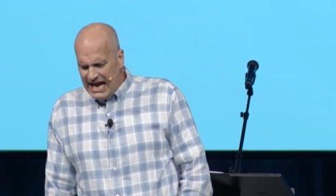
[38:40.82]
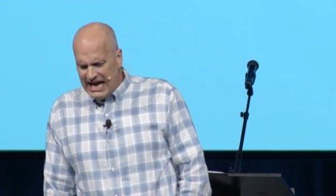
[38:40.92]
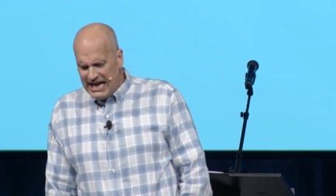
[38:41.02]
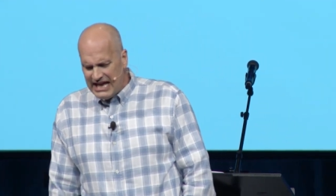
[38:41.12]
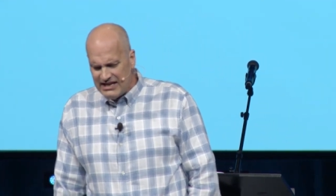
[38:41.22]

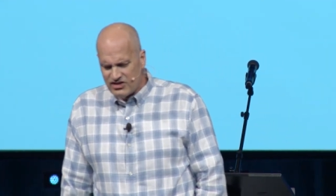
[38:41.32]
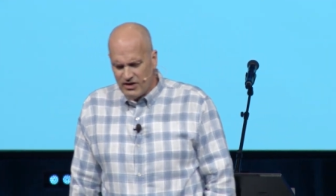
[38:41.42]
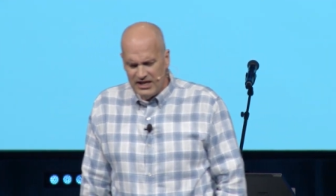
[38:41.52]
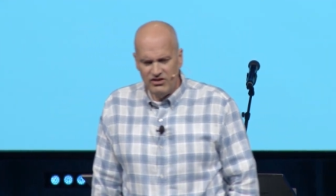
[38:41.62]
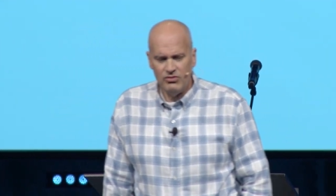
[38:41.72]
and, and so
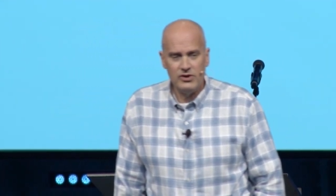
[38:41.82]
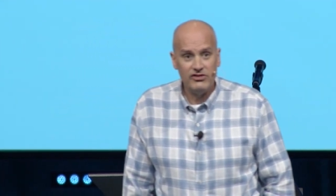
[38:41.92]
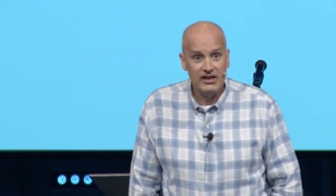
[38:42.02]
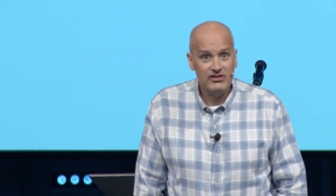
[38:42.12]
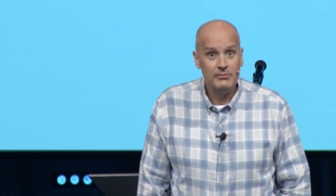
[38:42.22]
I just want to
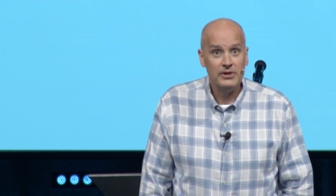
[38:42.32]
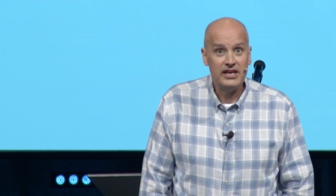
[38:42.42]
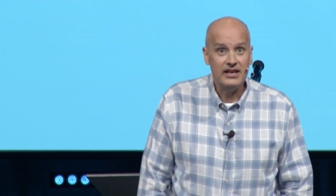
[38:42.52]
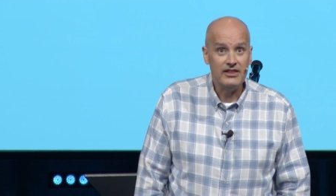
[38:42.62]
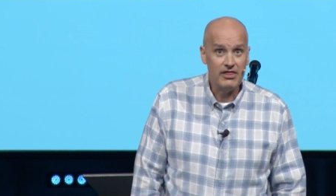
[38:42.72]
say
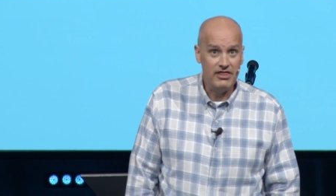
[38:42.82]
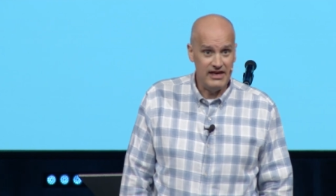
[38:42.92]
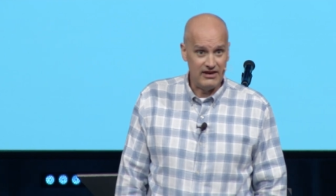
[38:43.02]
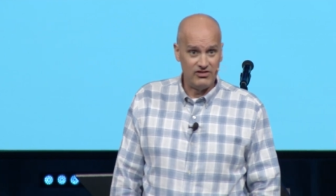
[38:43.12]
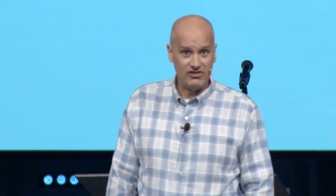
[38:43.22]
simply
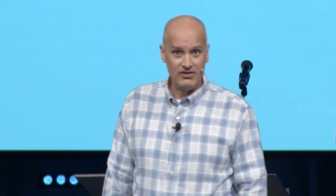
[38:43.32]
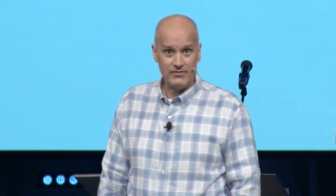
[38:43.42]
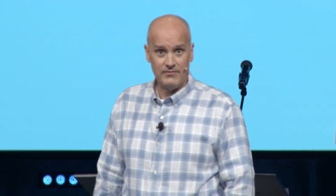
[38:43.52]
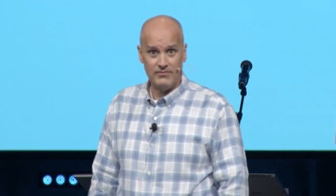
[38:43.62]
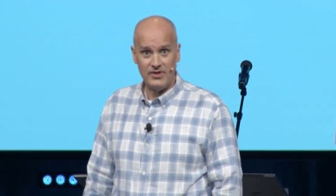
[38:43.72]
this
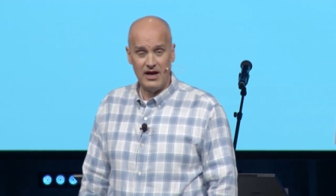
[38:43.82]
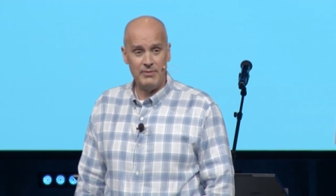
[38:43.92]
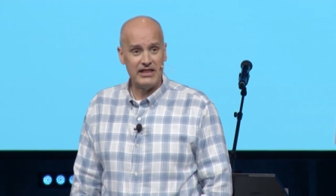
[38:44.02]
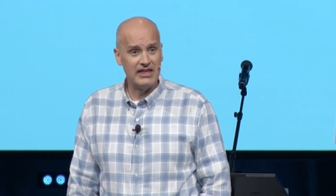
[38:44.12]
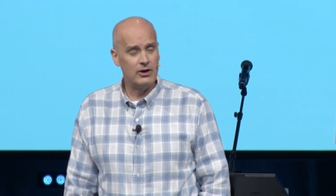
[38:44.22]

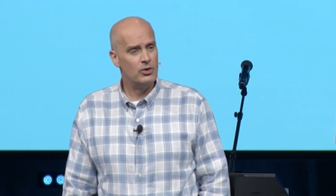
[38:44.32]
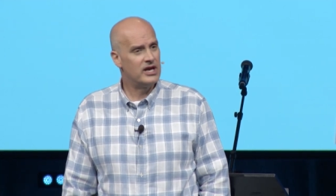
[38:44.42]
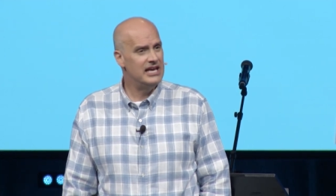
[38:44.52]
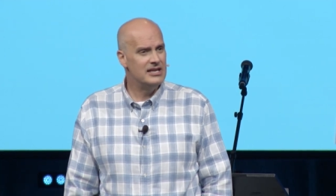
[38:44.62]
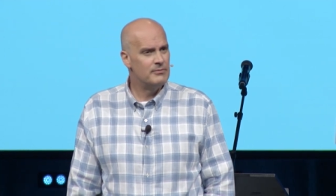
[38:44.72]
about that whole
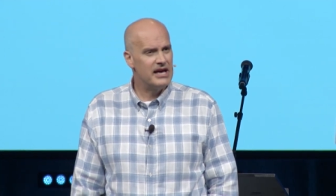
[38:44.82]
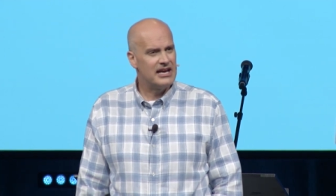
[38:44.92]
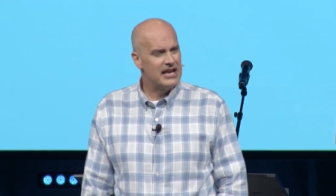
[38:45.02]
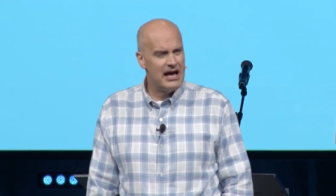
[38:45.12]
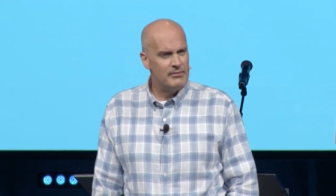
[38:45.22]
kingdom
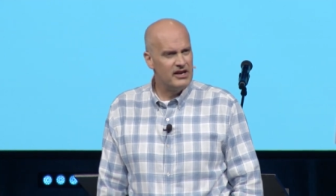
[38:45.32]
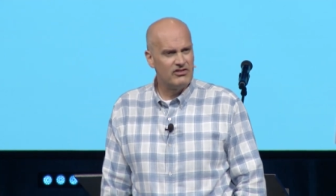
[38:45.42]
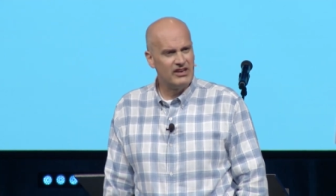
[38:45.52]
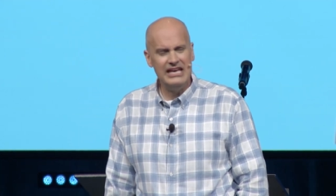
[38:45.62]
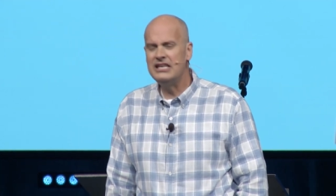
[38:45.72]

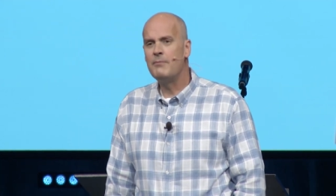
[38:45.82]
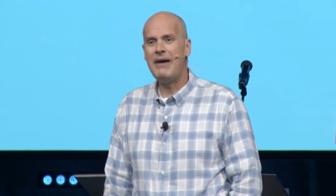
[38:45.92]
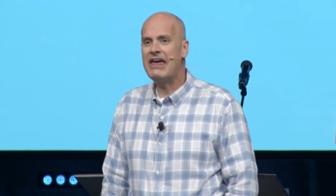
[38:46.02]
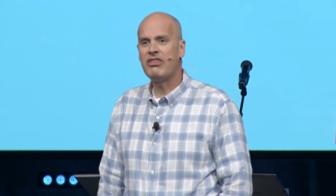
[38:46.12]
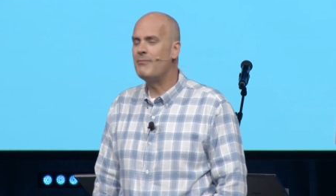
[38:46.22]
economics, kingdom
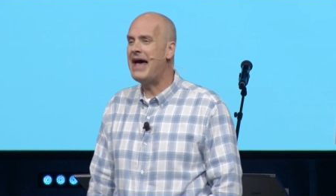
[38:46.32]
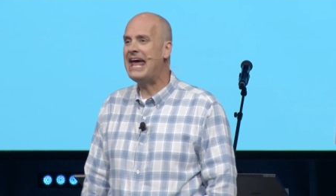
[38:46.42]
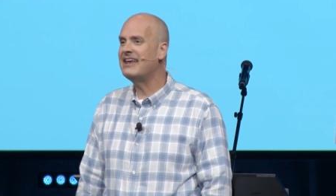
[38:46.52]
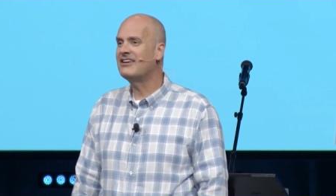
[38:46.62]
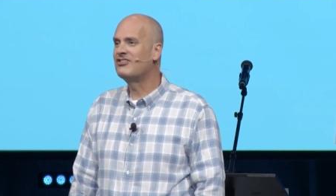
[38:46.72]

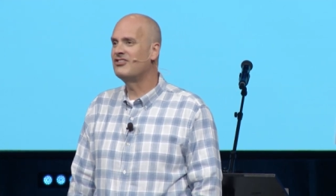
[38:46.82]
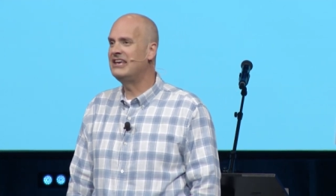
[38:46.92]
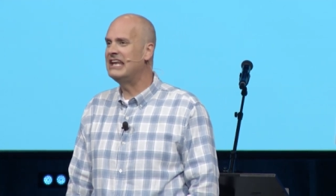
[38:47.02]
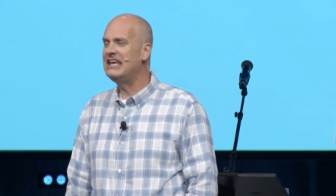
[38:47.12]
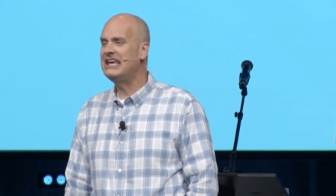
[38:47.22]
mathematics,
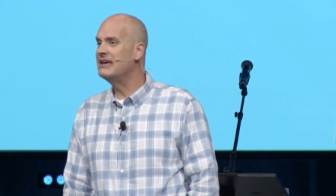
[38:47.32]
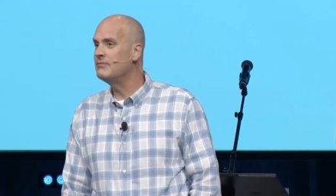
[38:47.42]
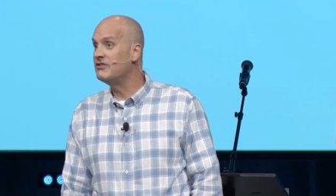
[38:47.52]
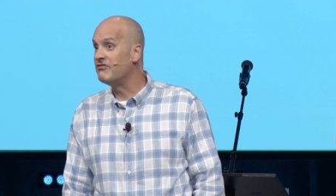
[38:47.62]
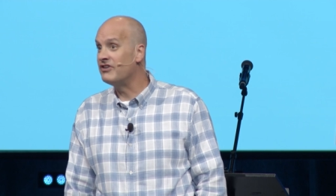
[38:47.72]
getting him
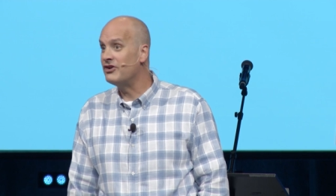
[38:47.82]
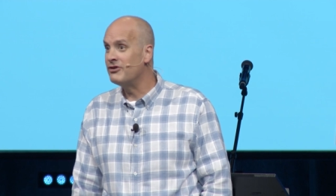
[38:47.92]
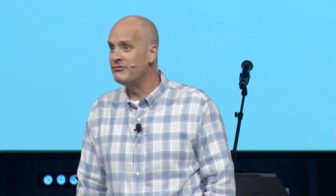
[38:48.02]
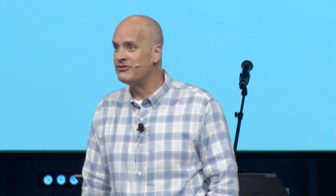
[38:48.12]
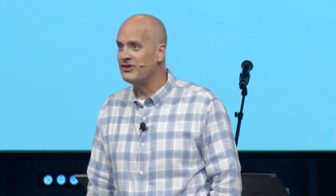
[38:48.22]

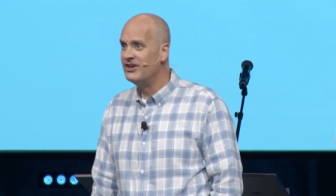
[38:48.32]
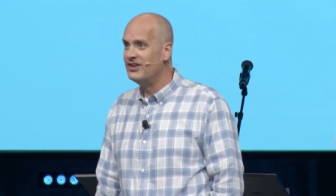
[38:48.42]
involved